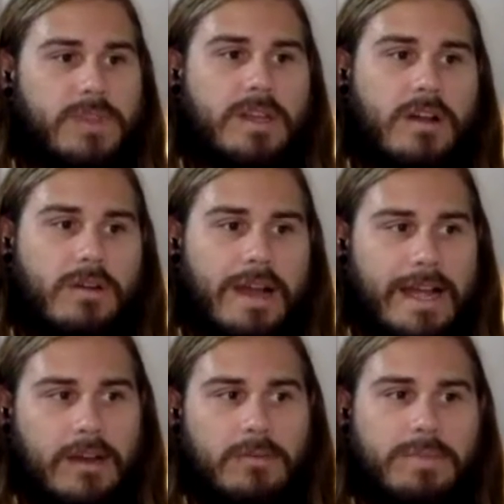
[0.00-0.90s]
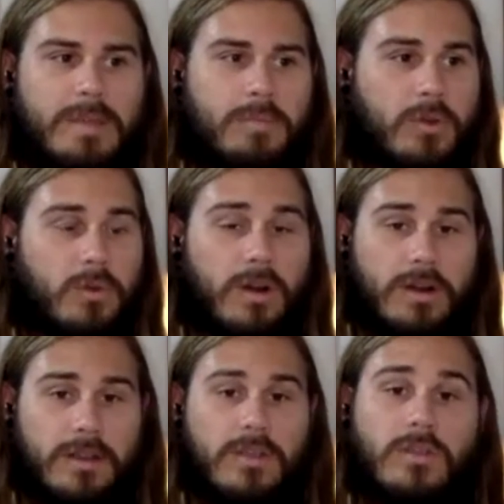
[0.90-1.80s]
you know, how people who
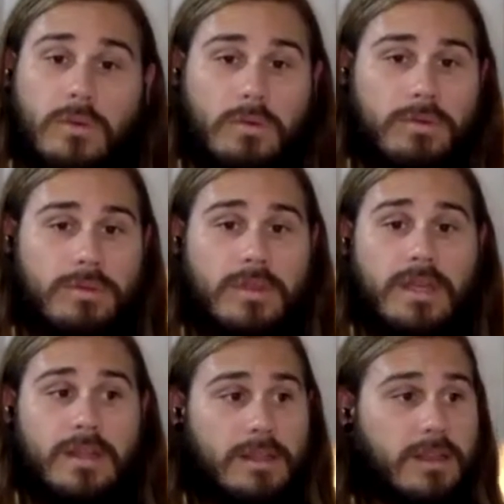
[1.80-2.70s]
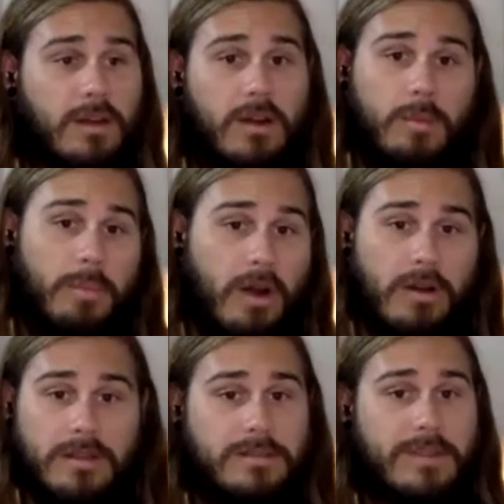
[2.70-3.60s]
are youth that are a
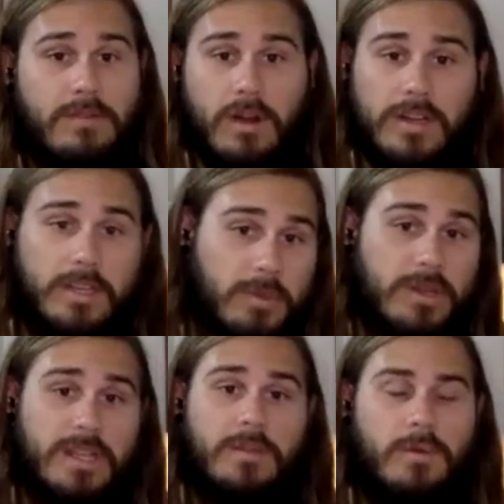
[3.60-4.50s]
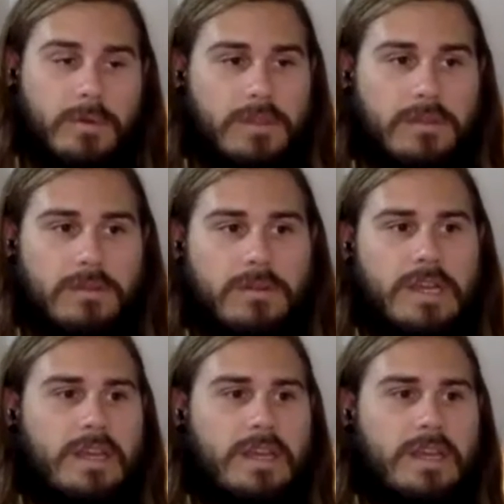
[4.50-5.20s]
part of even our community and what we do,